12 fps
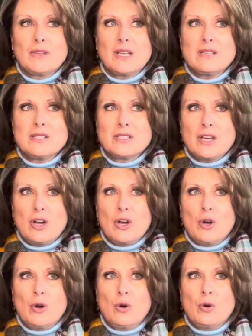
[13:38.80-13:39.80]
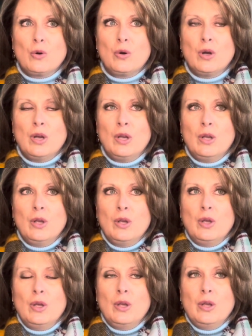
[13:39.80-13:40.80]
So,
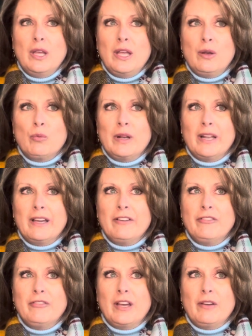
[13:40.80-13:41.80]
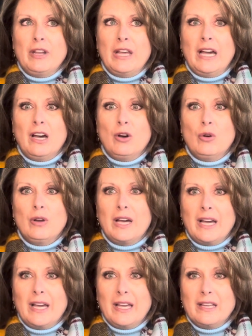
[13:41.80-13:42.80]
and when I found out,
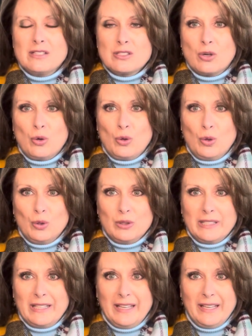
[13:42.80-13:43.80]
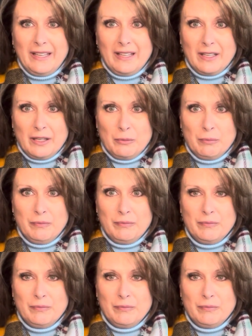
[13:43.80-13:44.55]
I told him,